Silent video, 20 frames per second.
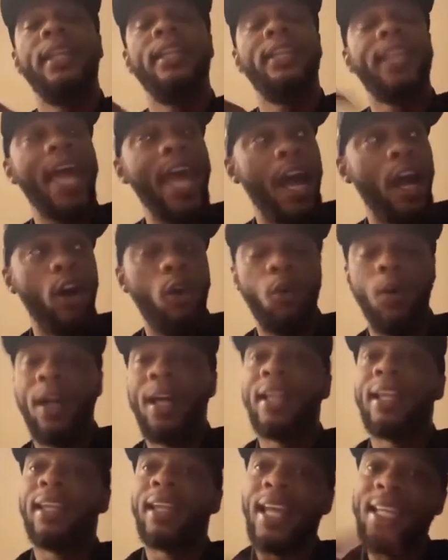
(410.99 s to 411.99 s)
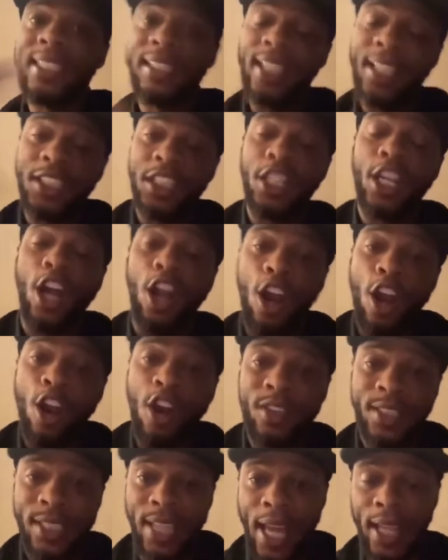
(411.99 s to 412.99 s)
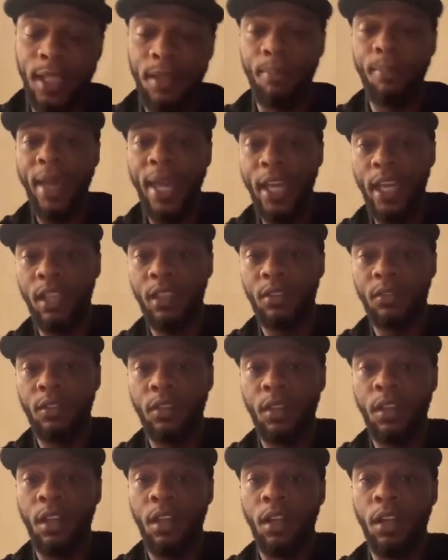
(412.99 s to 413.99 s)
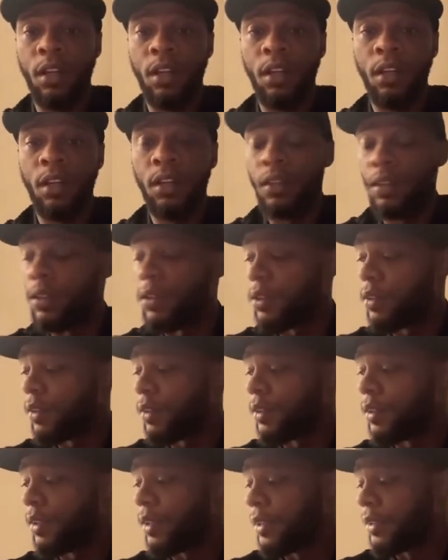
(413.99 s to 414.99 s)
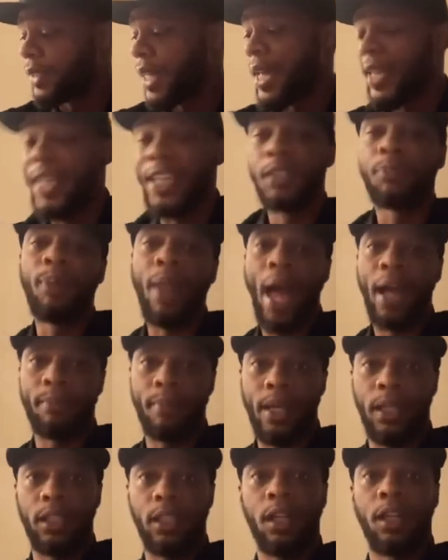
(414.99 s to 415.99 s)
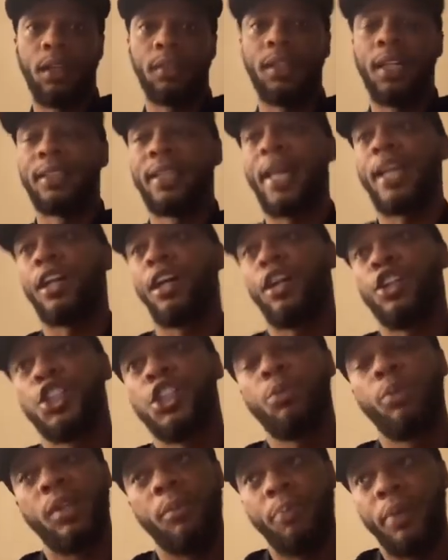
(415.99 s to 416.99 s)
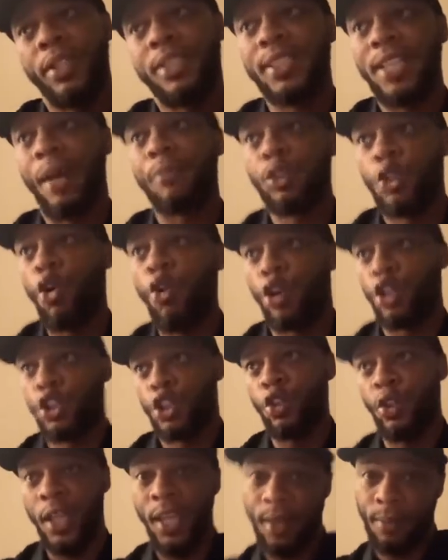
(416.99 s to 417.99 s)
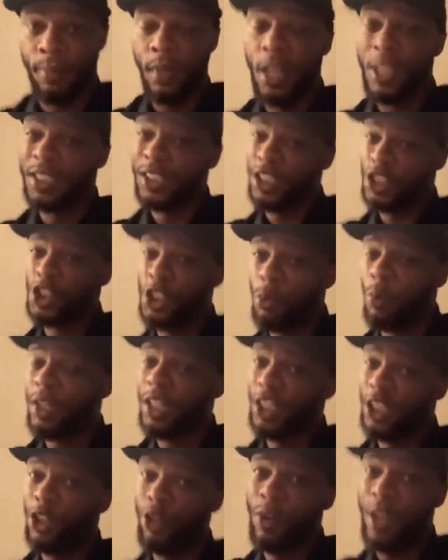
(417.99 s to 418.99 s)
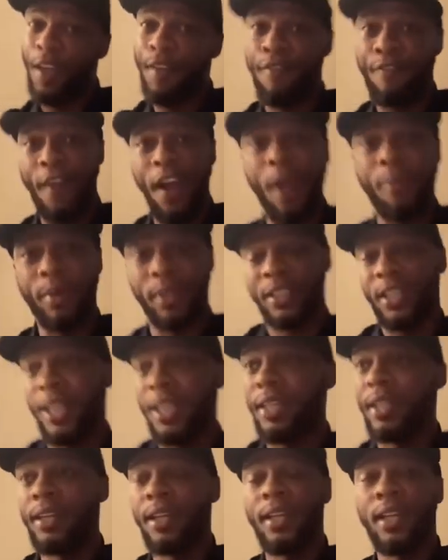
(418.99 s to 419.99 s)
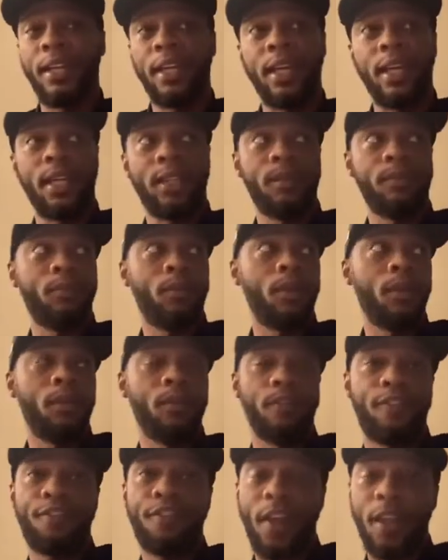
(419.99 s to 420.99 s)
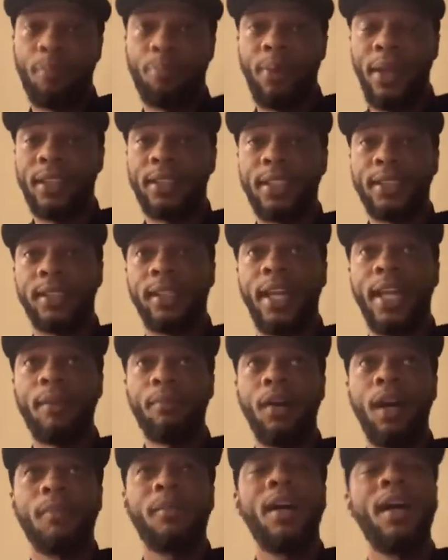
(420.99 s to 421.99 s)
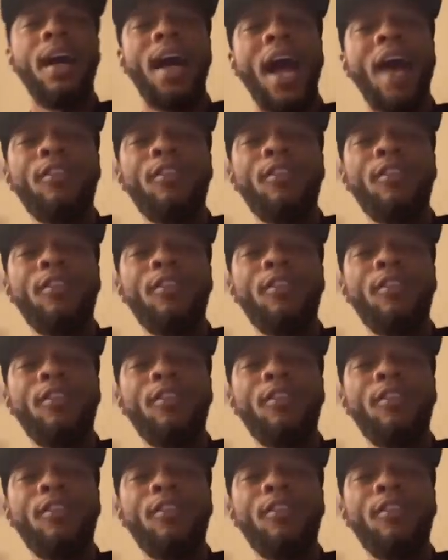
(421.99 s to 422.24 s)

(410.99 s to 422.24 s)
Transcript: Now, let's listen to her telling me that he's blackmailing her, that she would have been stopped talking to him. Since she want to get on here and fabricate and fake big this lame up.